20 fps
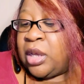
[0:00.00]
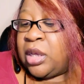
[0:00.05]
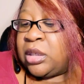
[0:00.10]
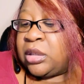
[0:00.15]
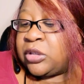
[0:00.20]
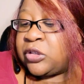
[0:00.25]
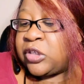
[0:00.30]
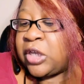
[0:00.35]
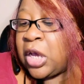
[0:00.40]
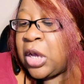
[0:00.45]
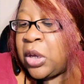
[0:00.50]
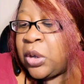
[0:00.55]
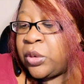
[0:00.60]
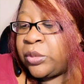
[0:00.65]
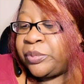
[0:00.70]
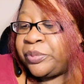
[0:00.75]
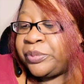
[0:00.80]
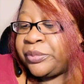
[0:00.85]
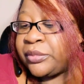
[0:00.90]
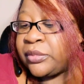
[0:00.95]

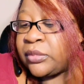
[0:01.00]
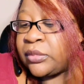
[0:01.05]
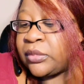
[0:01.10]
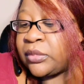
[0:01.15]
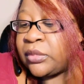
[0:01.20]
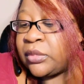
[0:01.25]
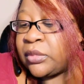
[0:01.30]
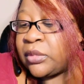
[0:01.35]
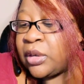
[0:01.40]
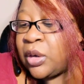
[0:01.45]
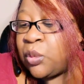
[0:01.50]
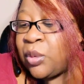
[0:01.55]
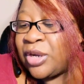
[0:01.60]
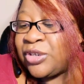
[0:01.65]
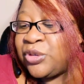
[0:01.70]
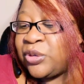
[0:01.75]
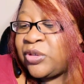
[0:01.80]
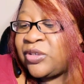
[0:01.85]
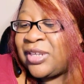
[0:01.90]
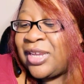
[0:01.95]
So
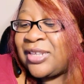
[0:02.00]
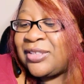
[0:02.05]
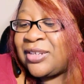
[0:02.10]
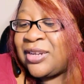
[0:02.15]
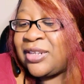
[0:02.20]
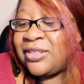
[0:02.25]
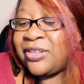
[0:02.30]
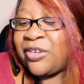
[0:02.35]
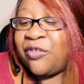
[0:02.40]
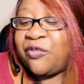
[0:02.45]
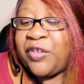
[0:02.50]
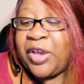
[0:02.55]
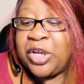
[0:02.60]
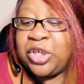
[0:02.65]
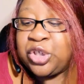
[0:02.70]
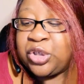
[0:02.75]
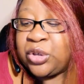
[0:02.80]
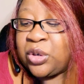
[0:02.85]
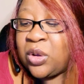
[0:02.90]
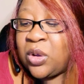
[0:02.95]
Russell says in his
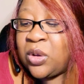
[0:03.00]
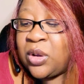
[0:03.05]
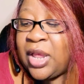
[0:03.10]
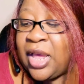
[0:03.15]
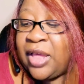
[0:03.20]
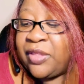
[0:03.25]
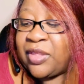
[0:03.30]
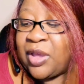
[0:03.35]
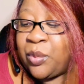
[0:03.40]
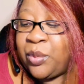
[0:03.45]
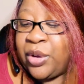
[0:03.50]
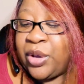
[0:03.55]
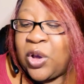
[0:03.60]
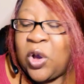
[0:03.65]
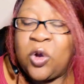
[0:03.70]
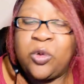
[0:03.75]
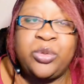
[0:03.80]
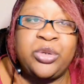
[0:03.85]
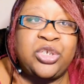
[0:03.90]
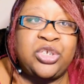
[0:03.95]
confessional that when
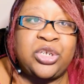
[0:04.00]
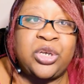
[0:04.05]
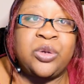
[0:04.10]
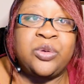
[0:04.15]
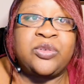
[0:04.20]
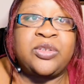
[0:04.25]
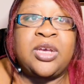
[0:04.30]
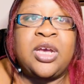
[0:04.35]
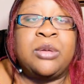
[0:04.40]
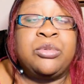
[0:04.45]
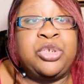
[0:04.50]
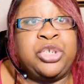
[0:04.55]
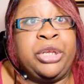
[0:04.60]
Kobe shows up,